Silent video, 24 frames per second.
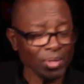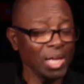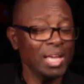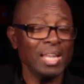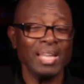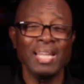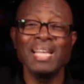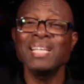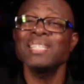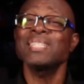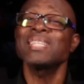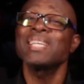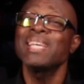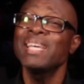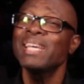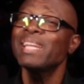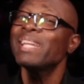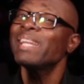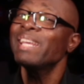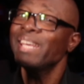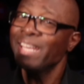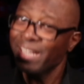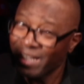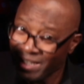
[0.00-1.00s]
let's
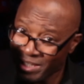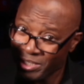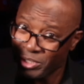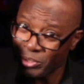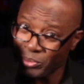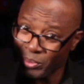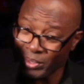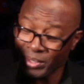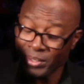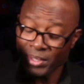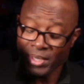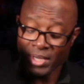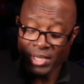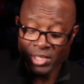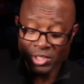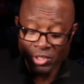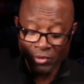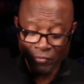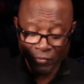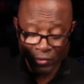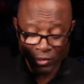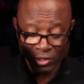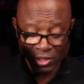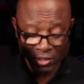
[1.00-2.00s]
get into it.
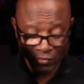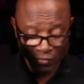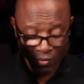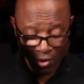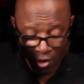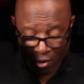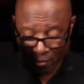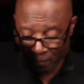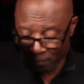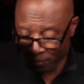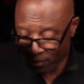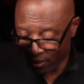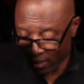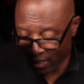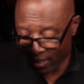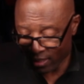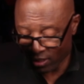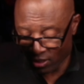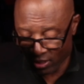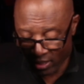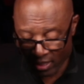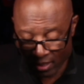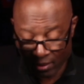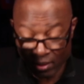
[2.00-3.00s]
So first of all, like I
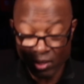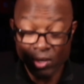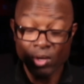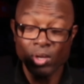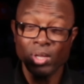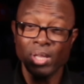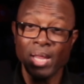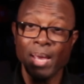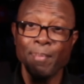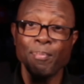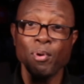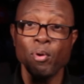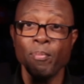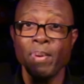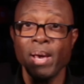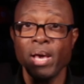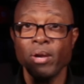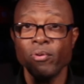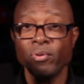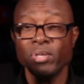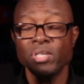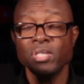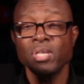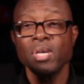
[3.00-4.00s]
said, LiPo
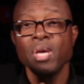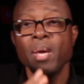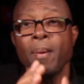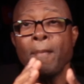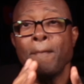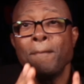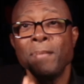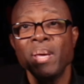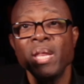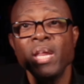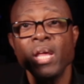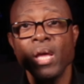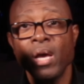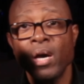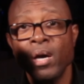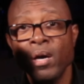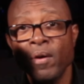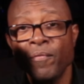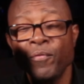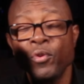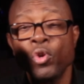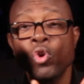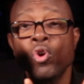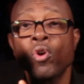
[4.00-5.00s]
batteries. Many
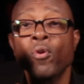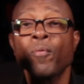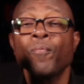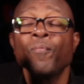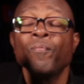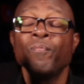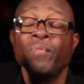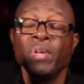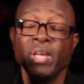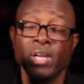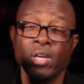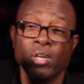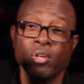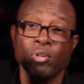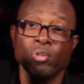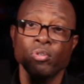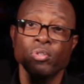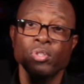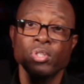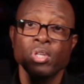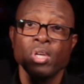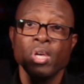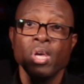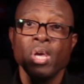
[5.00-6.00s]
of your
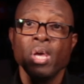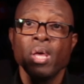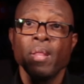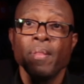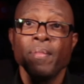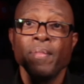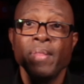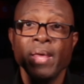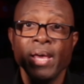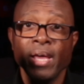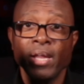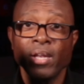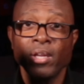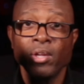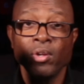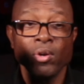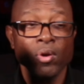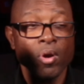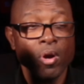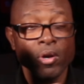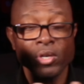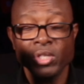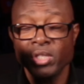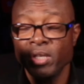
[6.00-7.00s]
vehicles,
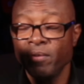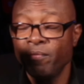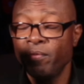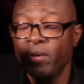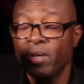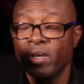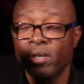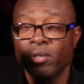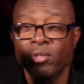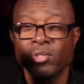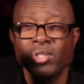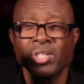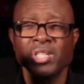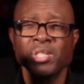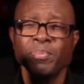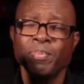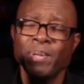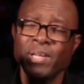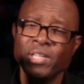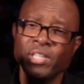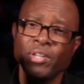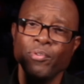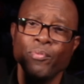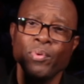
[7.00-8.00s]
your RC vehicles,
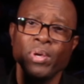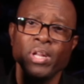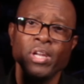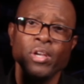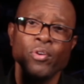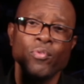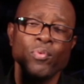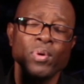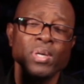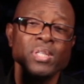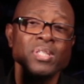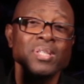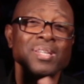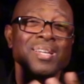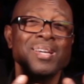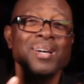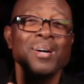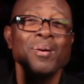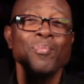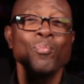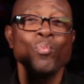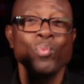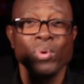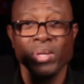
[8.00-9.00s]
especially ready runs,
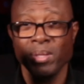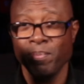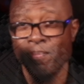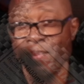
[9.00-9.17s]
come with